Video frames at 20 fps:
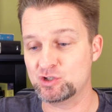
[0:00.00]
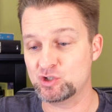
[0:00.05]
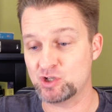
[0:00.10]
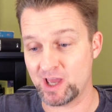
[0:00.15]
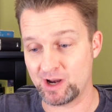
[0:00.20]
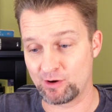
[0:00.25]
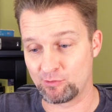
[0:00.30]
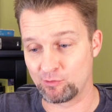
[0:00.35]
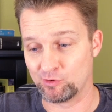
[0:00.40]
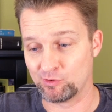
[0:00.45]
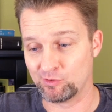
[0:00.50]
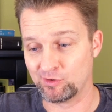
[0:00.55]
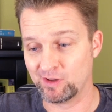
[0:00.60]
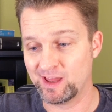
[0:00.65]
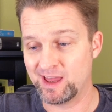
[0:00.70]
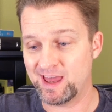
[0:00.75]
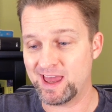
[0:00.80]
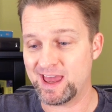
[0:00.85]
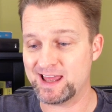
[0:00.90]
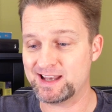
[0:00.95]
general
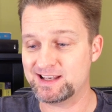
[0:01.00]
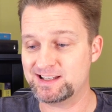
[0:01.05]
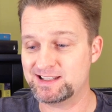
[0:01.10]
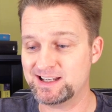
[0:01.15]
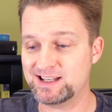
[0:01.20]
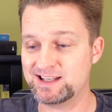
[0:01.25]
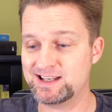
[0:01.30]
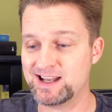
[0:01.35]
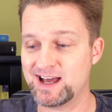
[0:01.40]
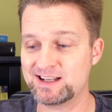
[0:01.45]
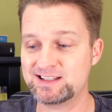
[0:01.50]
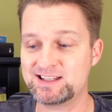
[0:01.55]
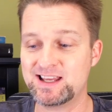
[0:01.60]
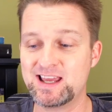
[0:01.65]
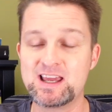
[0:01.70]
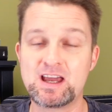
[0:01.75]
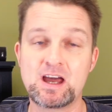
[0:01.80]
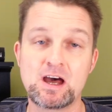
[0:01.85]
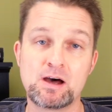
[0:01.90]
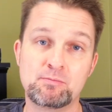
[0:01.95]
and did not
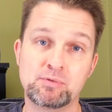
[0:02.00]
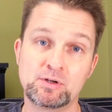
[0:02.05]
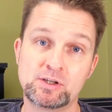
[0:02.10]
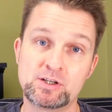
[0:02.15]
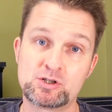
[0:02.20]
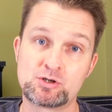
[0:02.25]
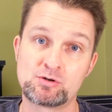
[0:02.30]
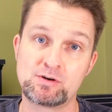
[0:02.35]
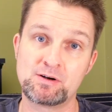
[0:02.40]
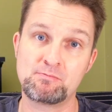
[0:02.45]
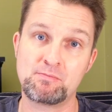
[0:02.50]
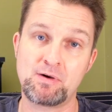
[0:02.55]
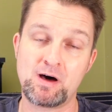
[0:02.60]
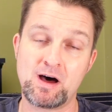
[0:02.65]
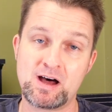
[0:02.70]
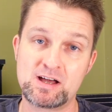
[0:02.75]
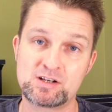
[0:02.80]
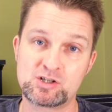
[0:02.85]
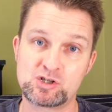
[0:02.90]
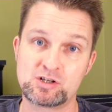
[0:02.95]
take a belligerent
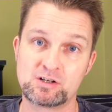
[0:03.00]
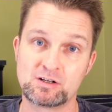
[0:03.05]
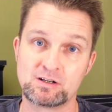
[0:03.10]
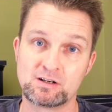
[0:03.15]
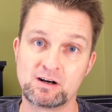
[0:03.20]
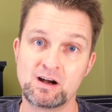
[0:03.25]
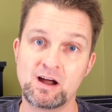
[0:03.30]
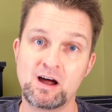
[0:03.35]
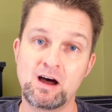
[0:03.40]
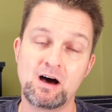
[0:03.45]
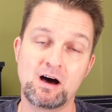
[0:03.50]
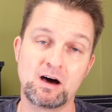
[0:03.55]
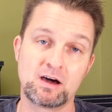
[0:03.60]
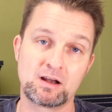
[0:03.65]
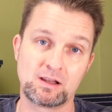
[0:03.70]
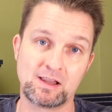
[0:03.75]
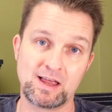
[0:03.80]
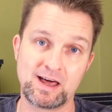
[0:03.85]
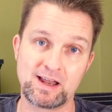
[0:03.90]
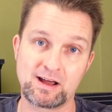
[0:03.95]
posture on
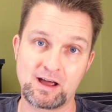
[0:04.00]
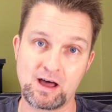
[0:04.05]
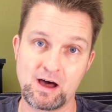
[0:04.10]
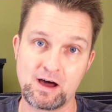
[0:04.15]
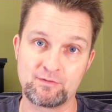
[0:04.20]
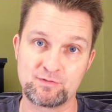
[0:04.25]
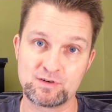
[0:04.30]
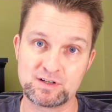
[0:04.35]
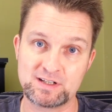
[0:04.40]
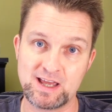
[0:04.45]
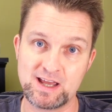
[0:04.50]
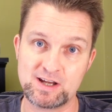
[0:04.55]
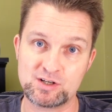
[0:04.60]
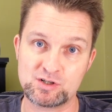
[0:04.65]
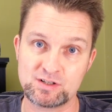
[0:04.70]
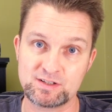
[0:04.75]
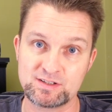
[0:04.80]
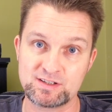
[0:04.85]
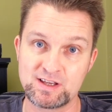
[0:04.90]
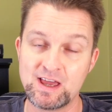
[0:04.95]
a lot of
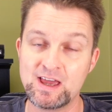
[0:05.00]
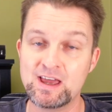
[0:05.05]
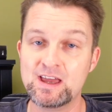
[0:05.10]
confrontations.